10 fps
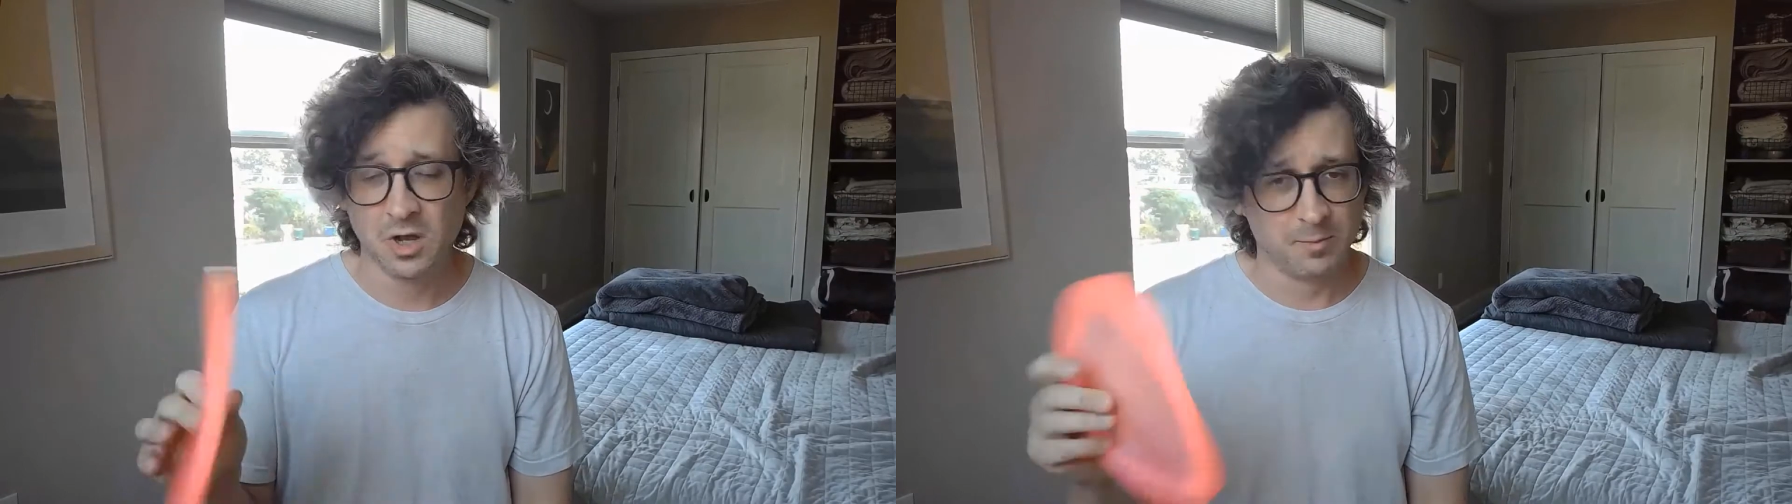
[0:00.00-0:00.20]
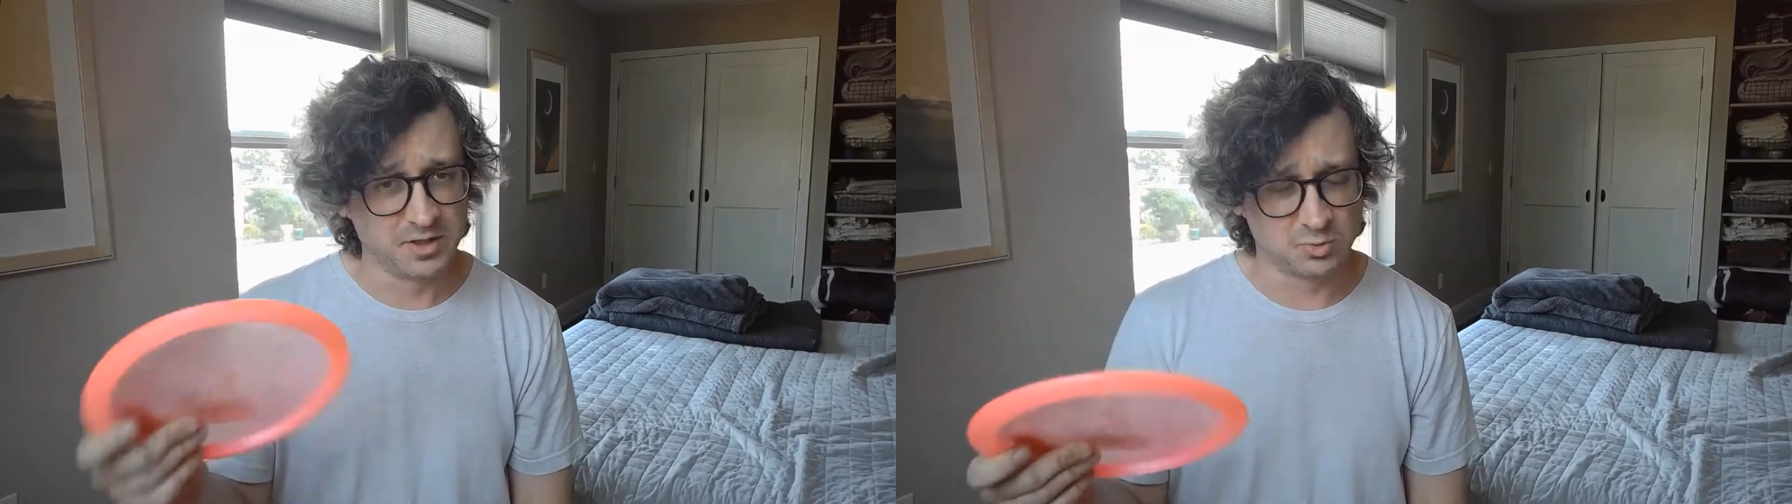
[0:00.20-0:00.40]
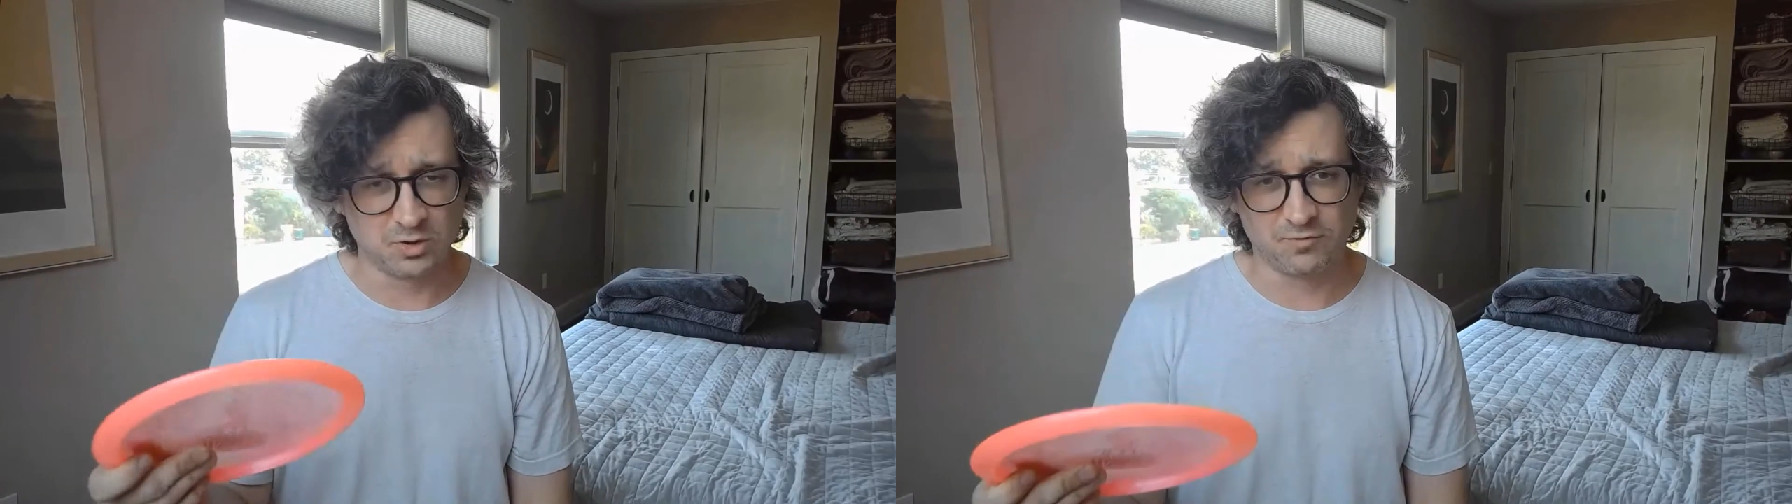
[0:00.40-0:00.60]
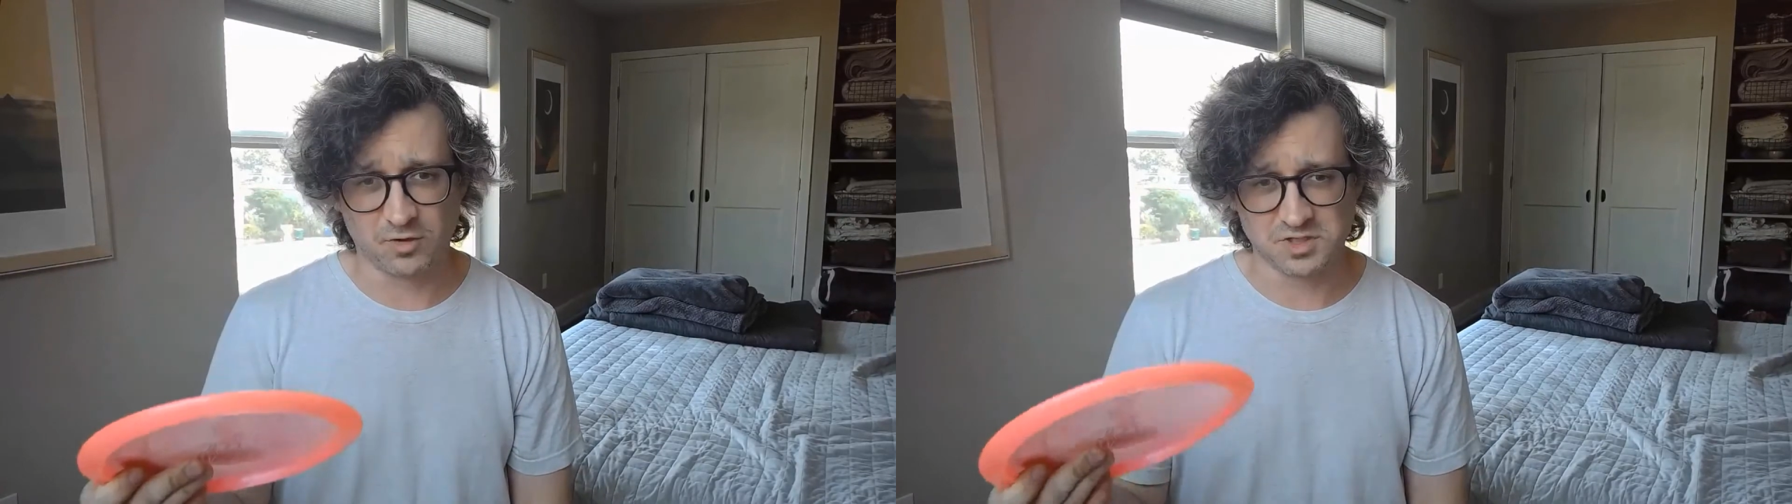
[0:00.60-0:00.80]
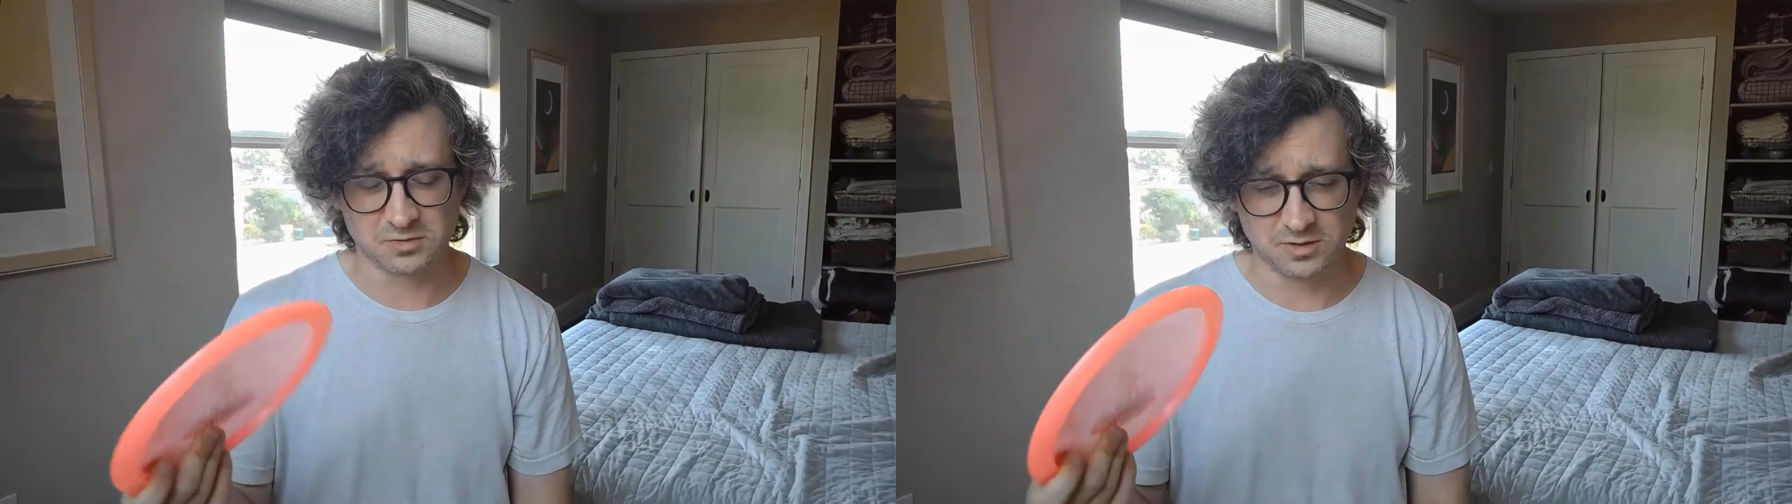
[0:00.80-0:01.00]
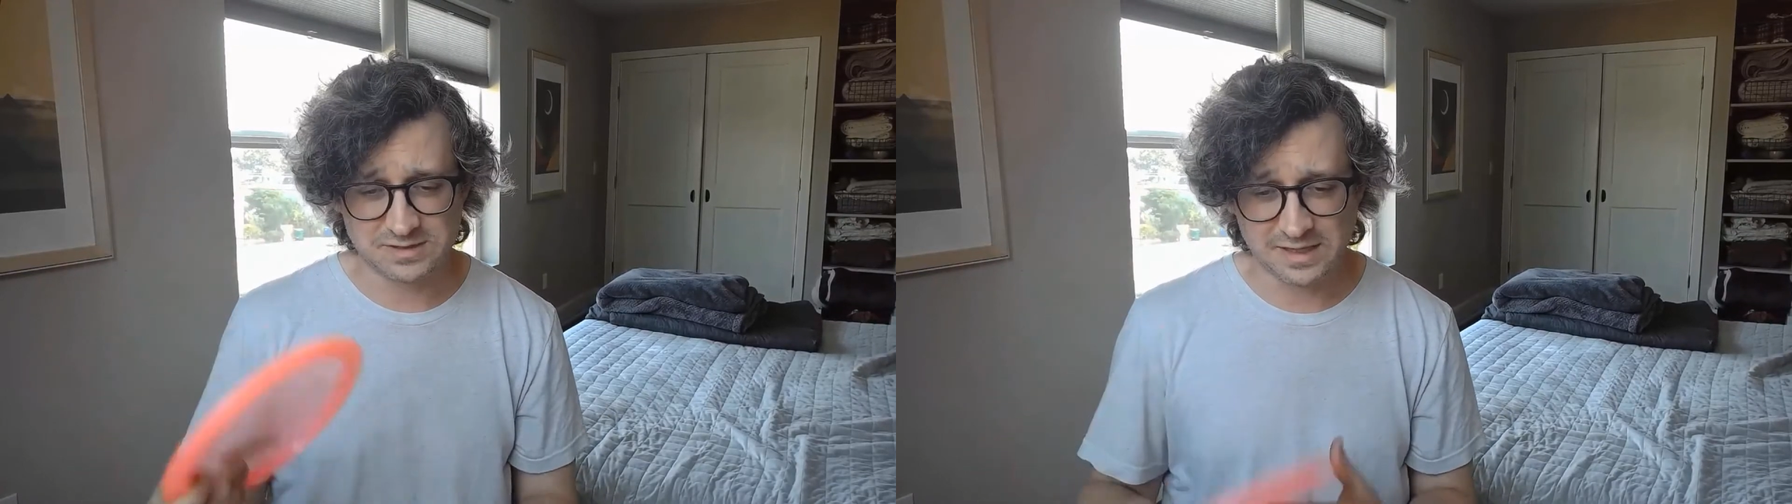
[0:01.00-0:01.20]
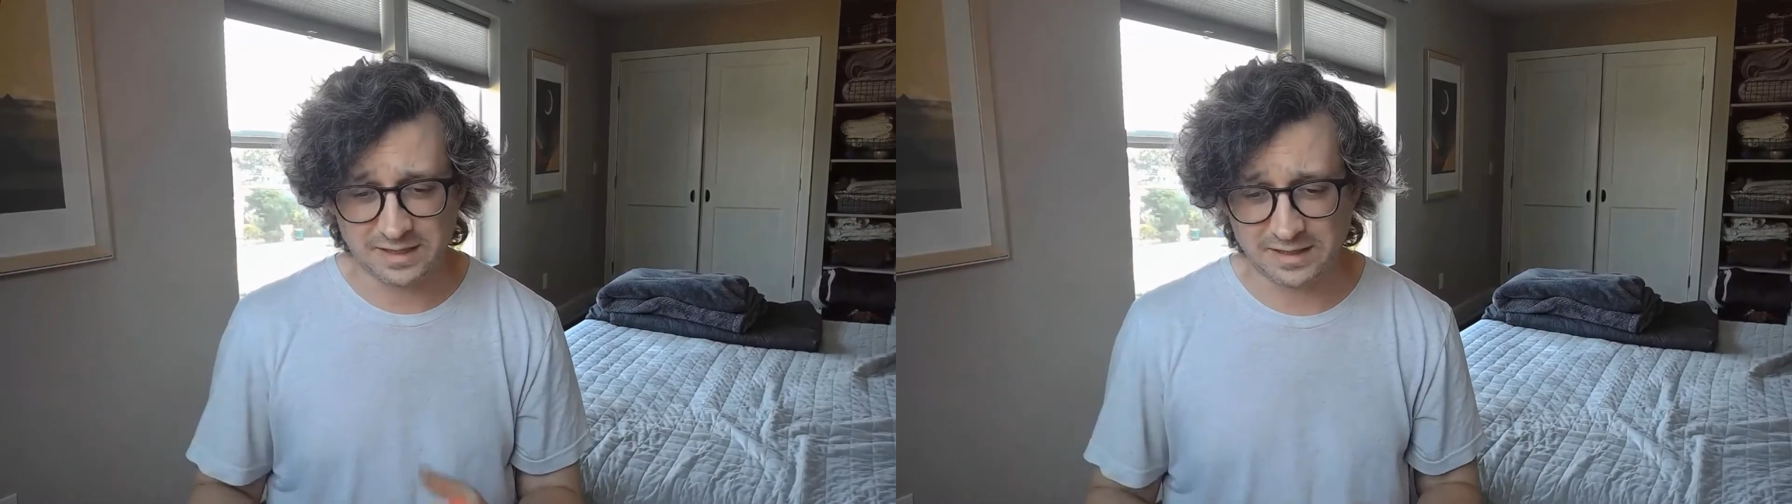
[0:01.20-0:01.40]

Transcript: But it's really versatile. It's like,